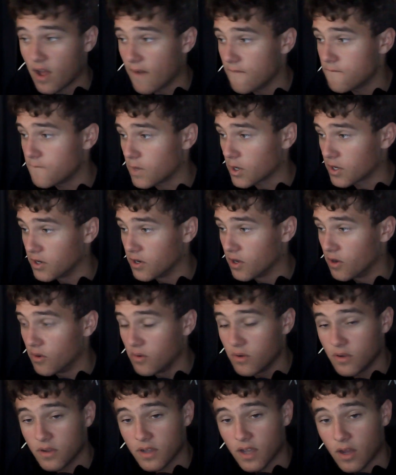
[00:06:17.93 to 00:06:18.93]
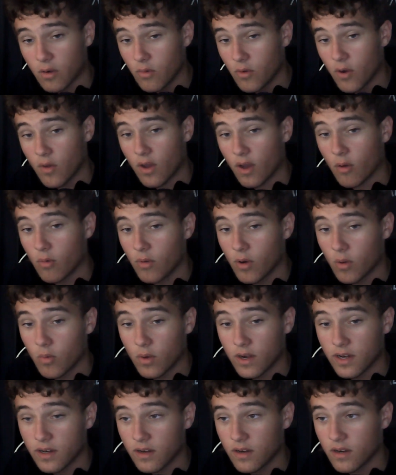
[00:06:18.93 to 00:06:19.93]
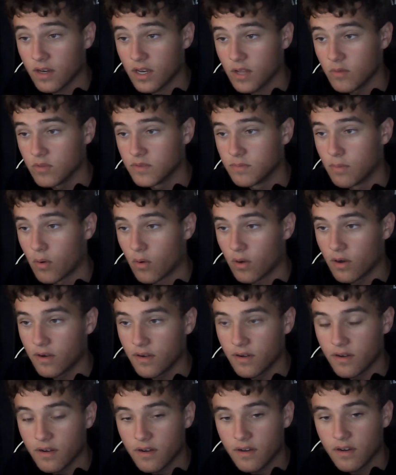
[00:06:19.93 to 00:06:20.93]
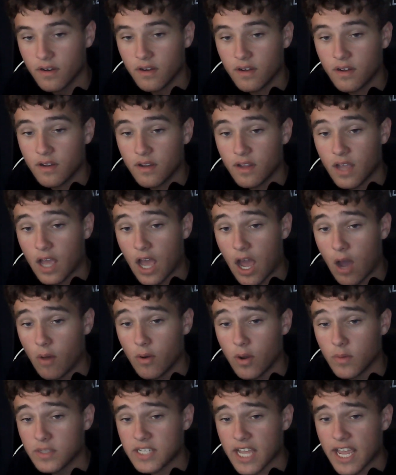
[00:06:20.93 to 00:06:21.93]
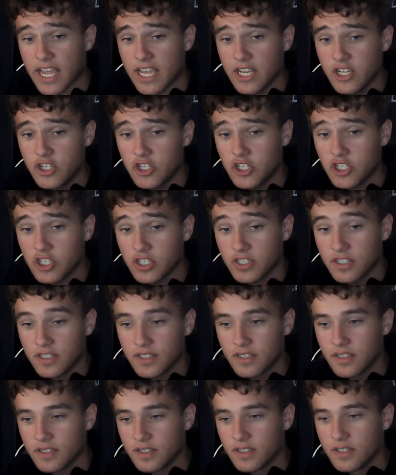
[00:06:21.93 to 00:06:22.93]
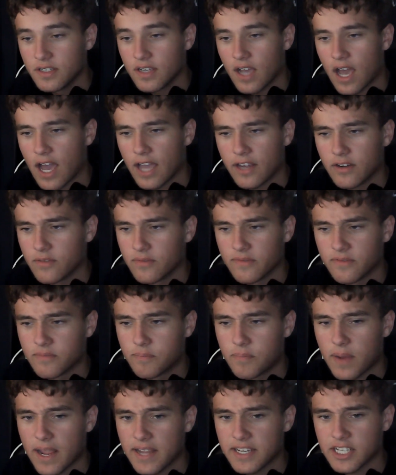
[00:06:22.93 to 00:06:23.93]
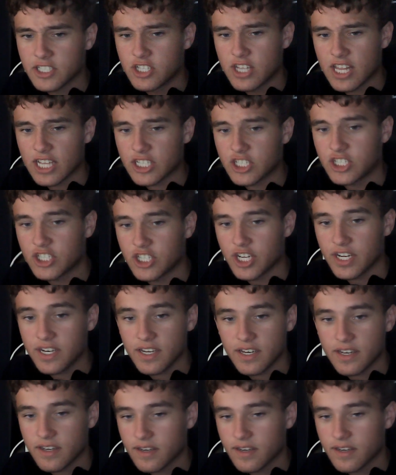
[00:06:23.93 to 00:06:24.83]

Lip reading: I don't fucking know. I don't know when he was born. I don't know his age. I don't pay attention to that shit.